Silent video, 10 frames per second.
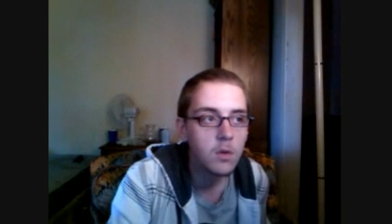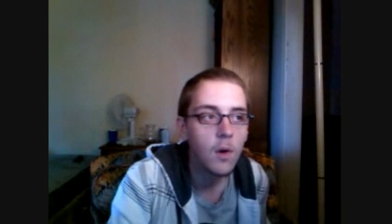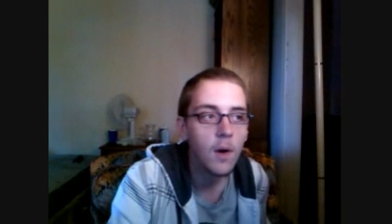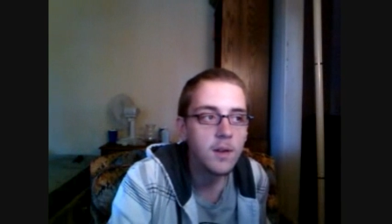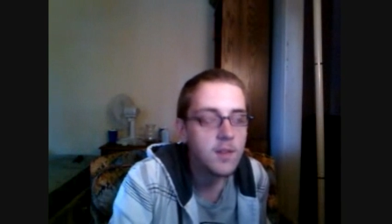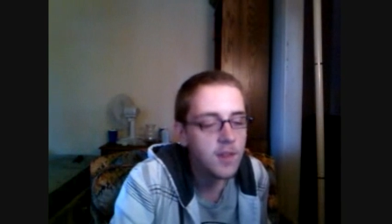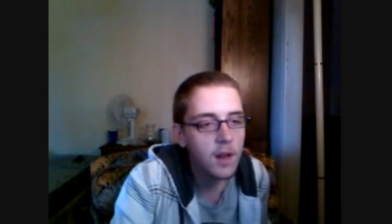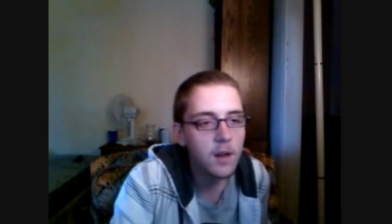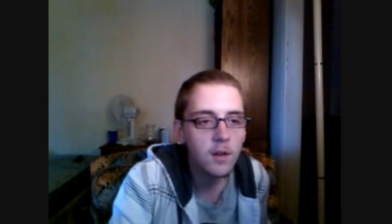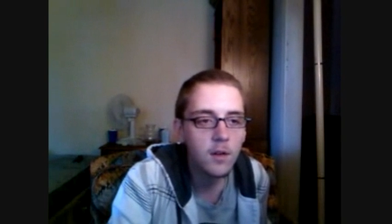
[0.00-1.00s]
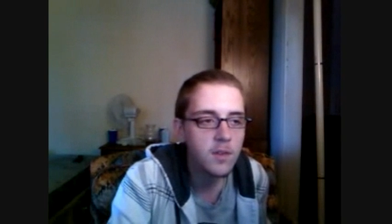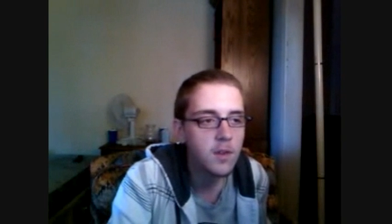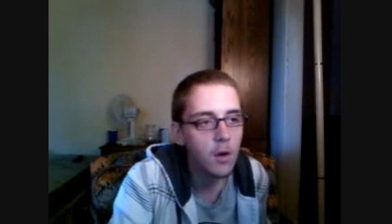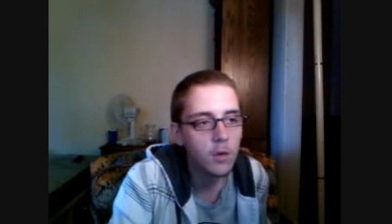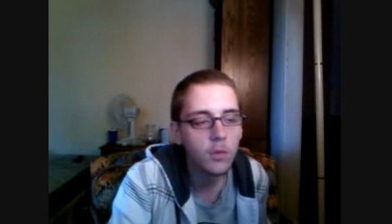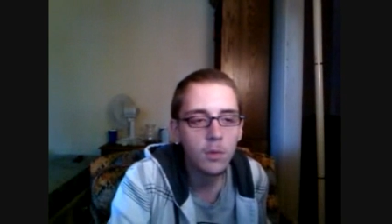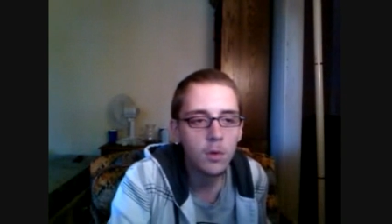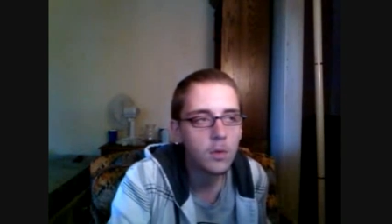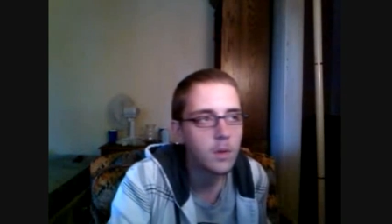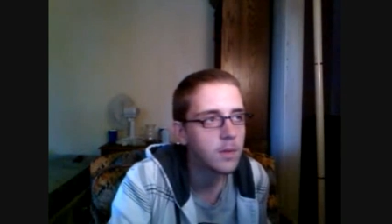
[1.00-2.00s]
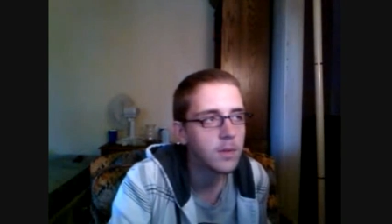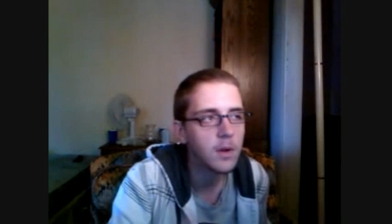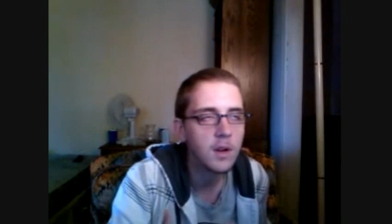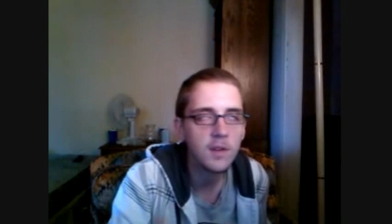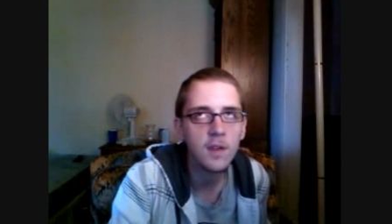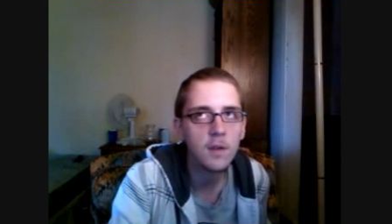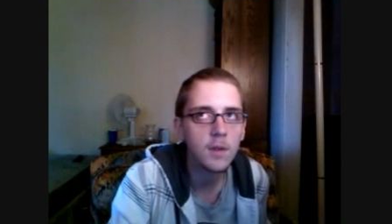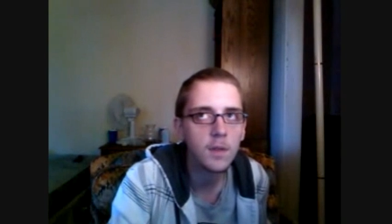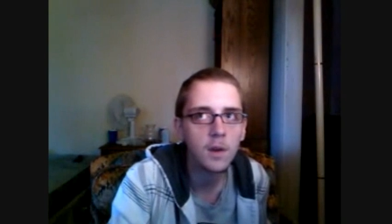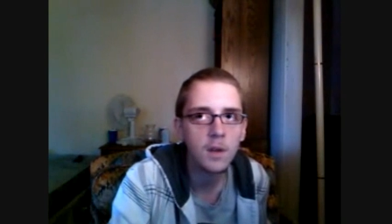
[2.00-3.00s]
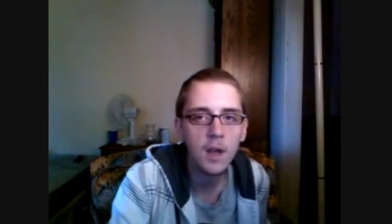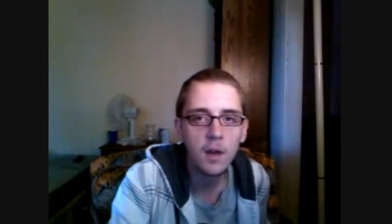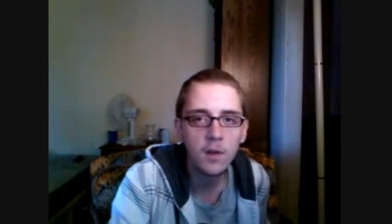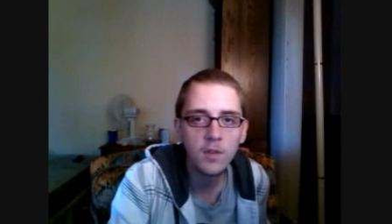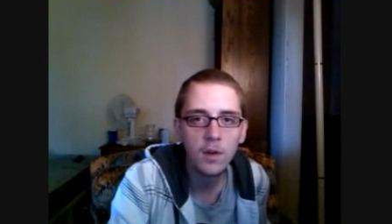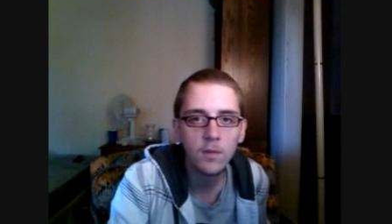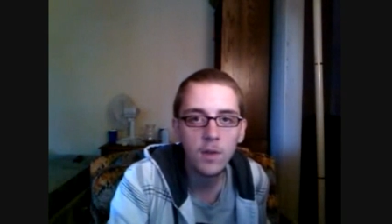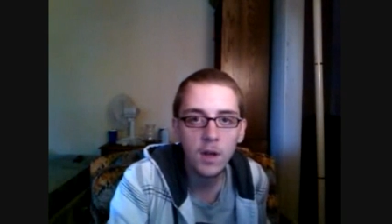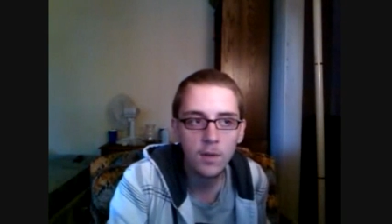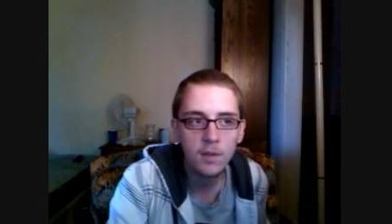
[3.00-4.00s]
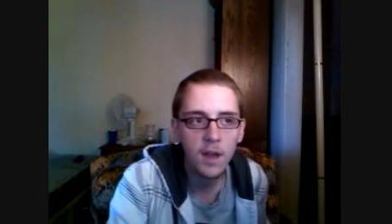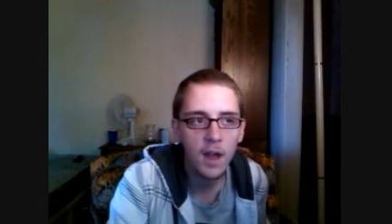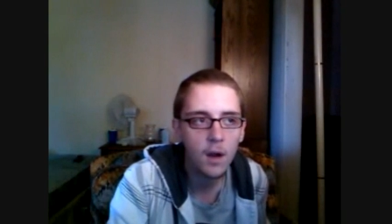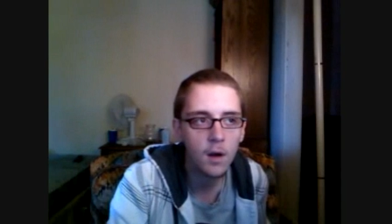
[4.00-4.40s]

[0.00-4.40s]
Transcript: So I decided to just go through the 37, 38 or so videos they